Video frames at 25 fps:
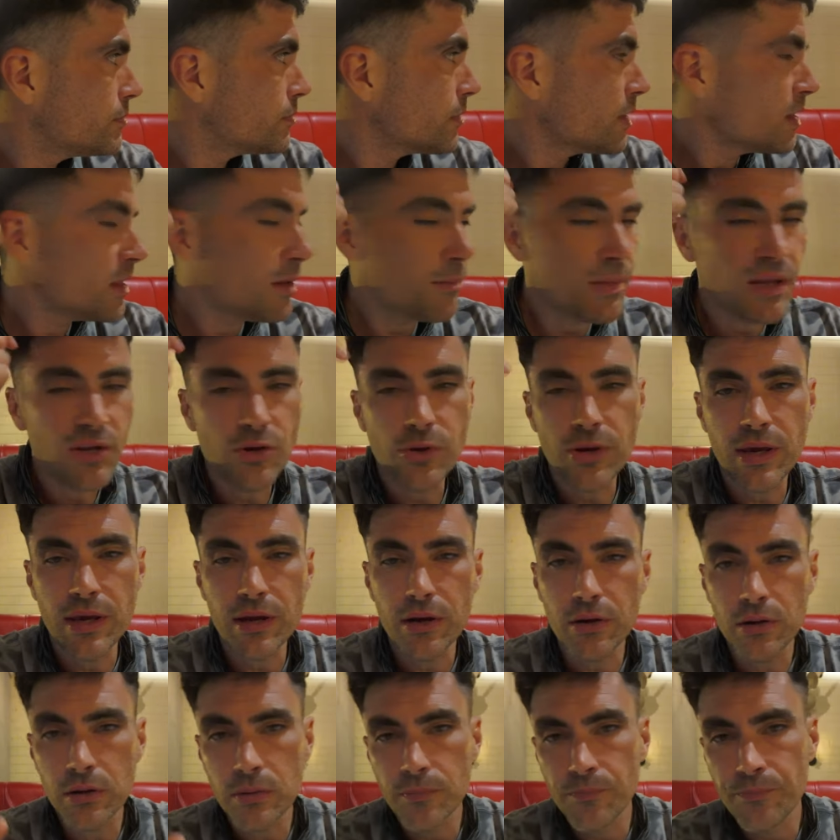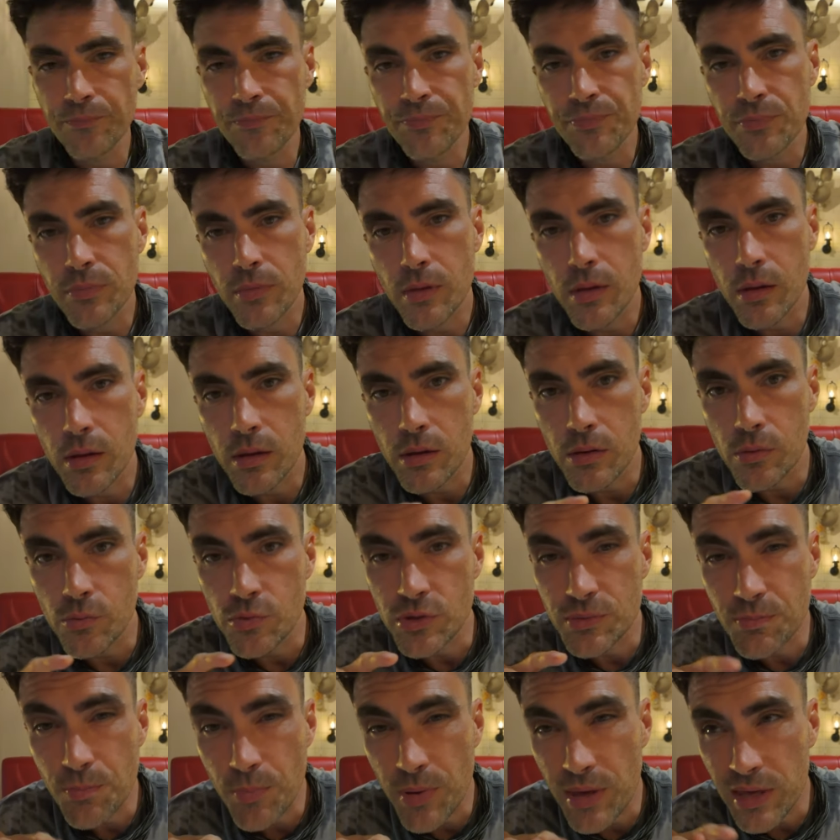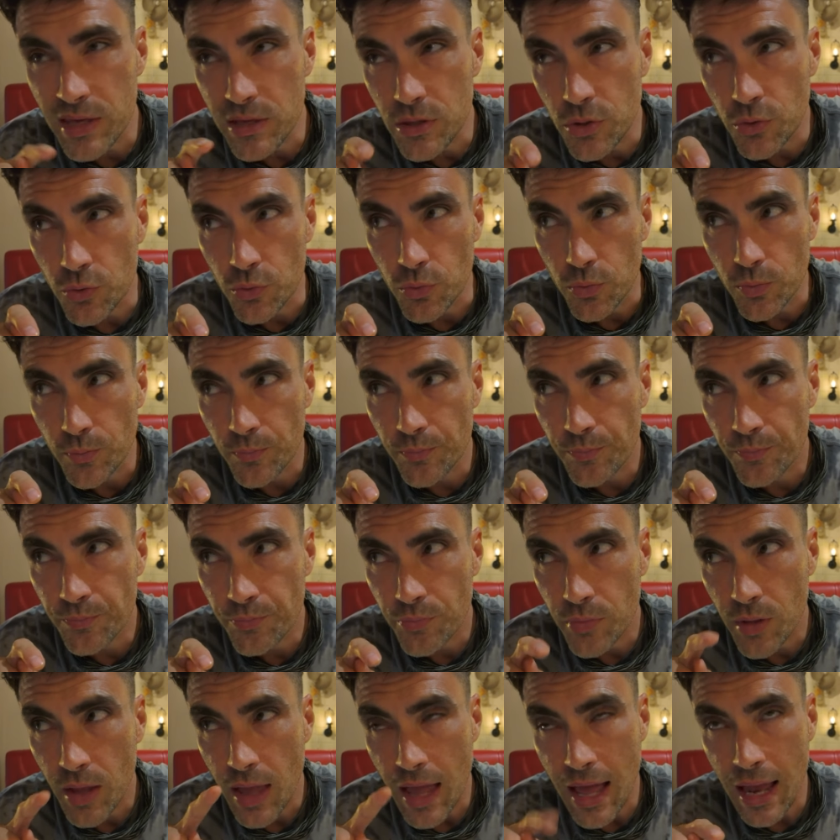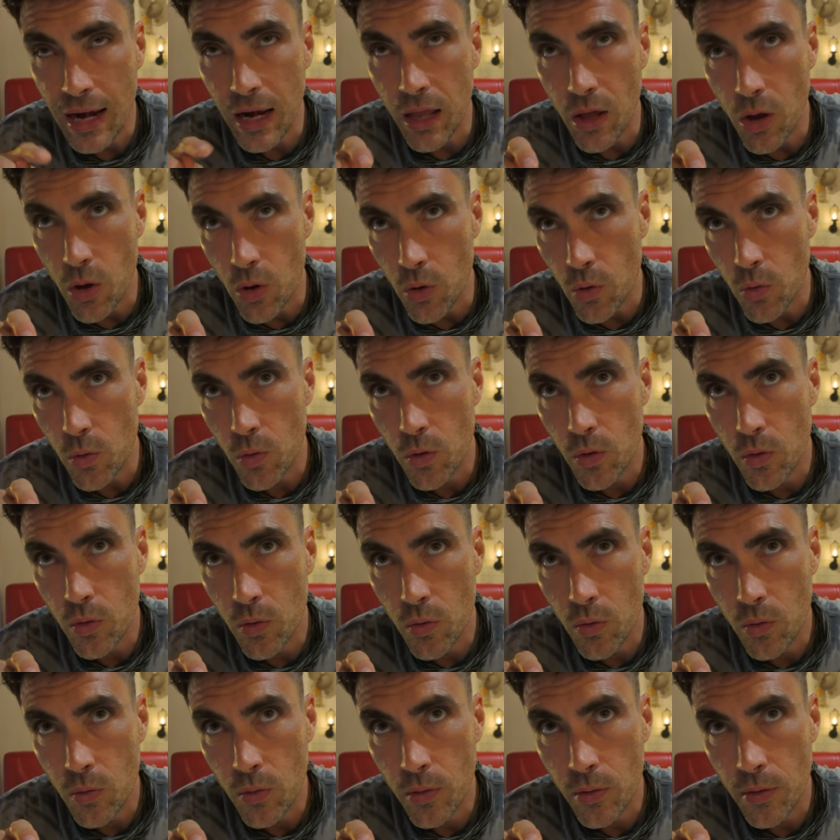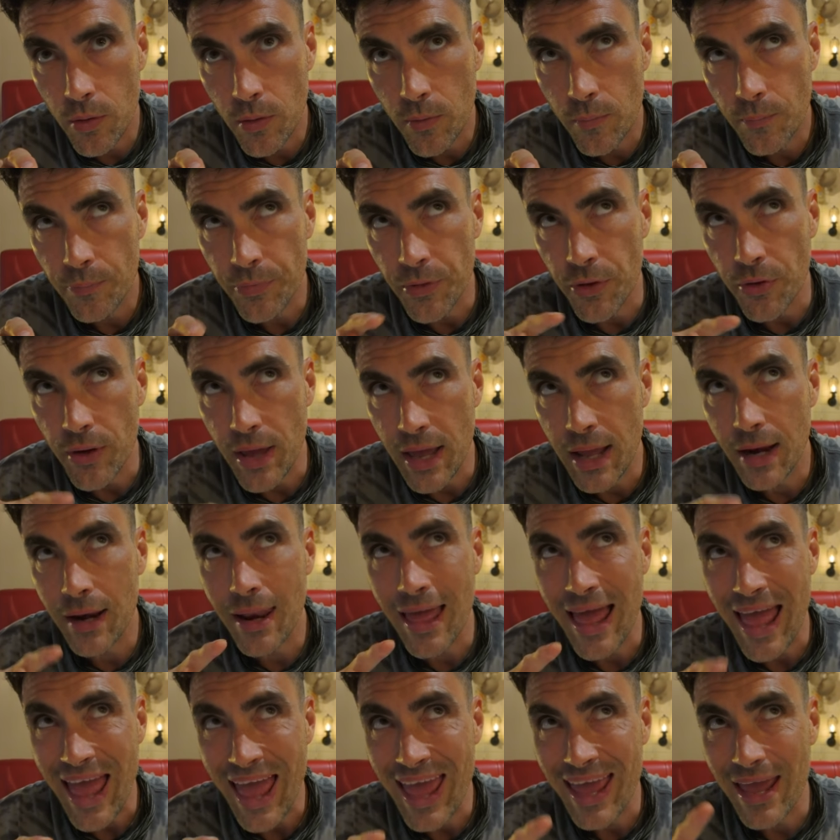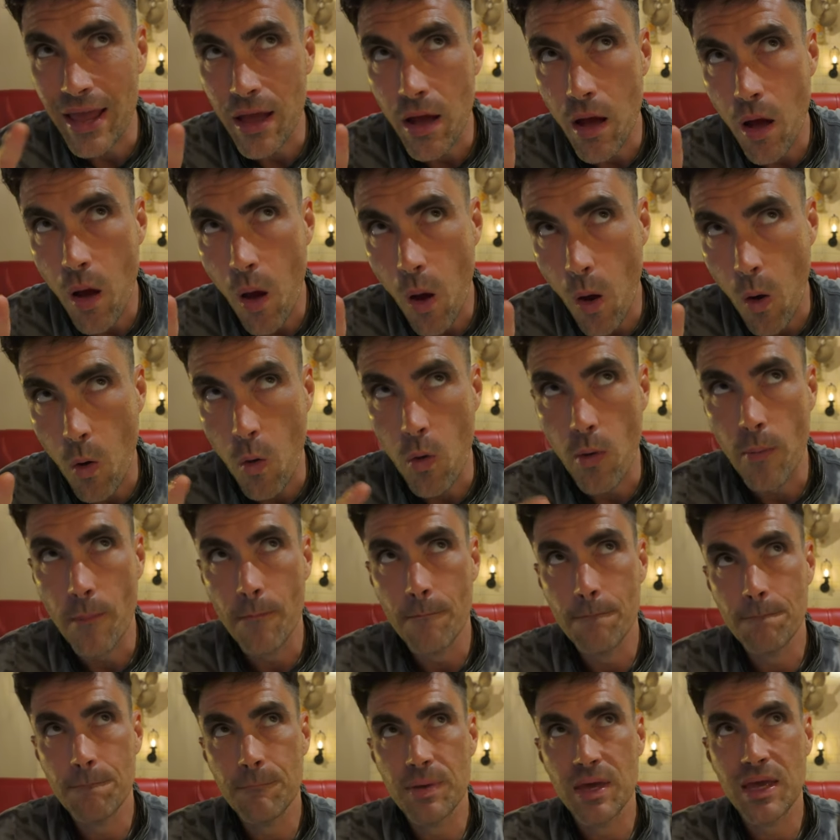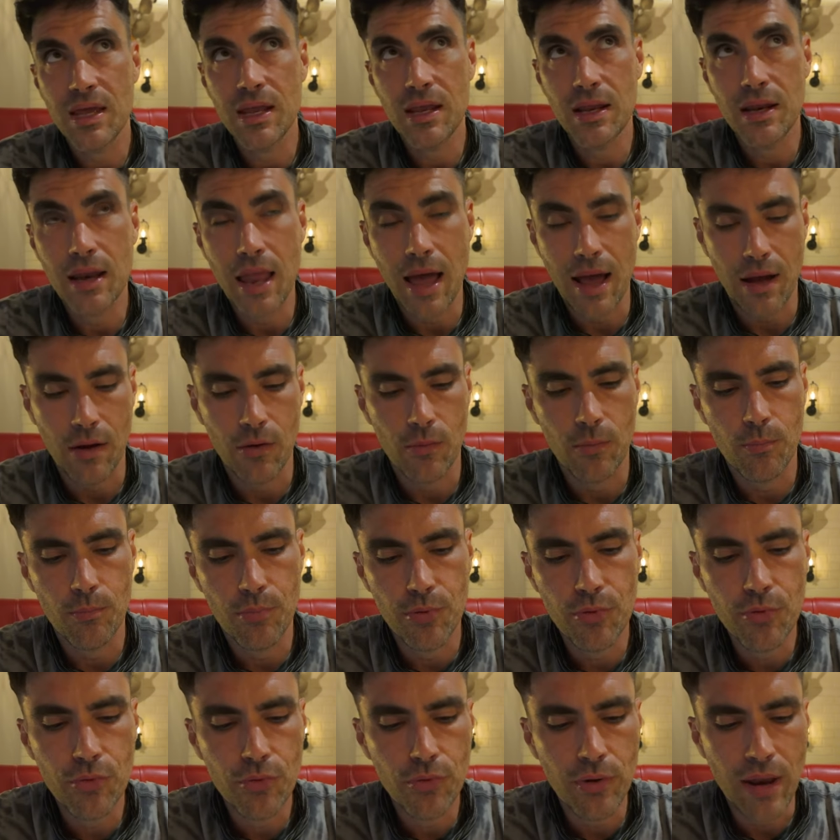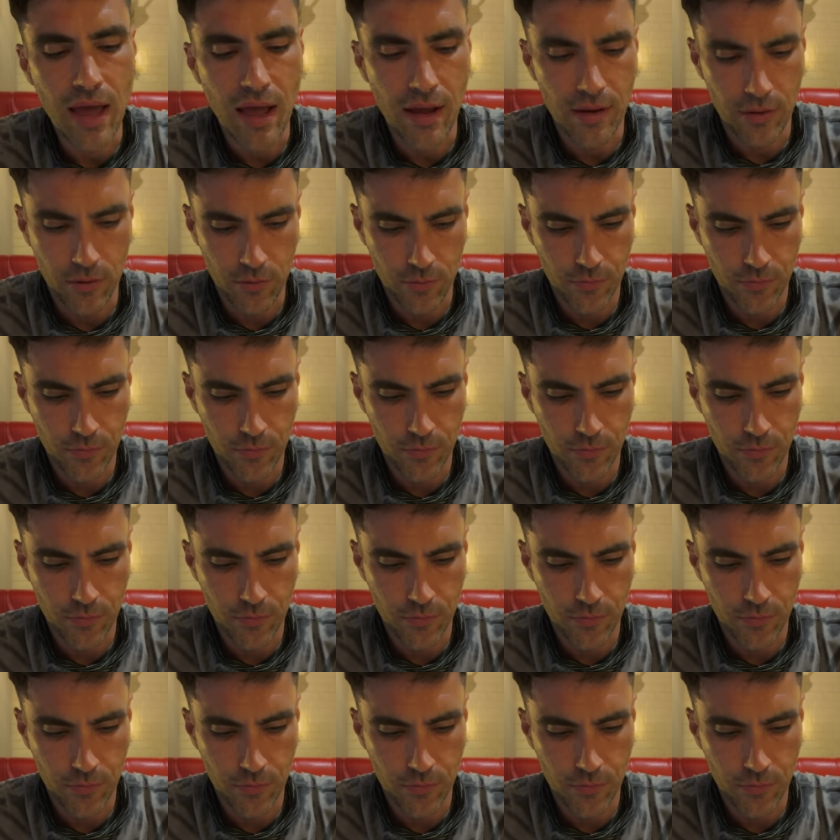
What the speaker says: the menu here, it was P-U-L-O, no, L-A-O, pilau, pulao.